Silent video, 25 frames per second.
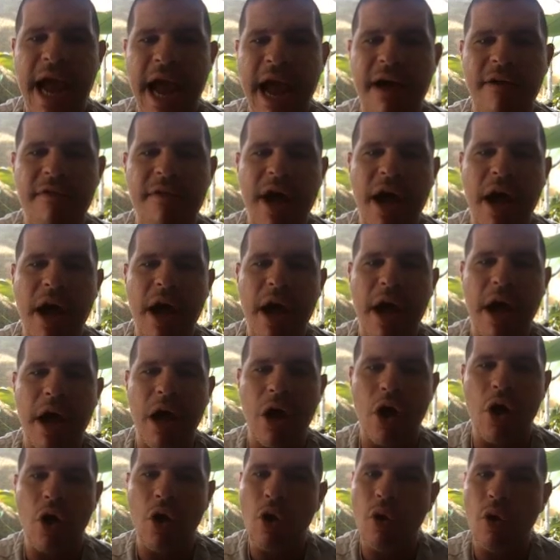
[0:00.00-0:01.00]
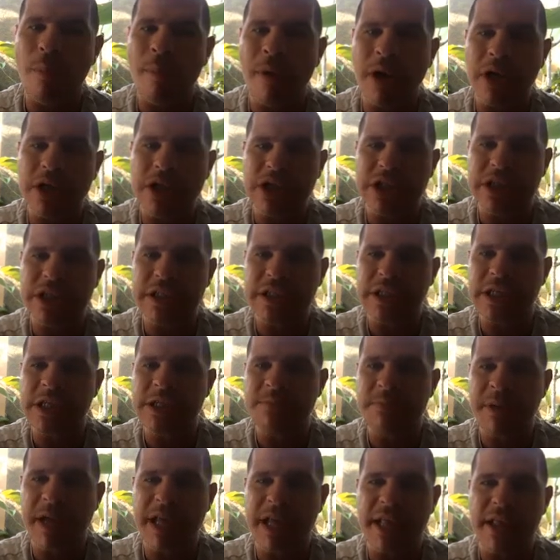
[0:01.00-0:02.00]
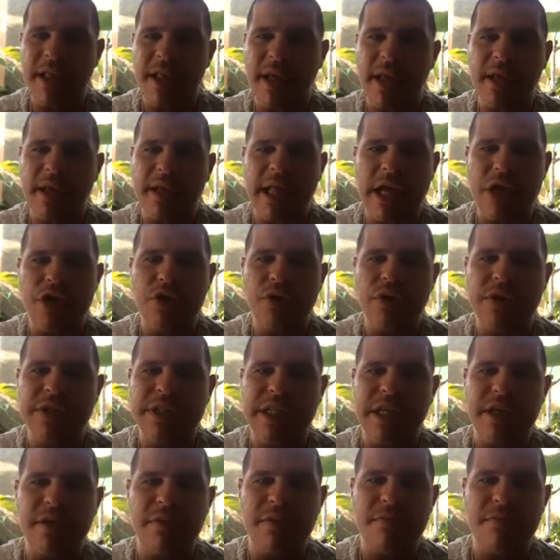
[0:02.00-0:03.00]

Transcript: have a low budget spending that you see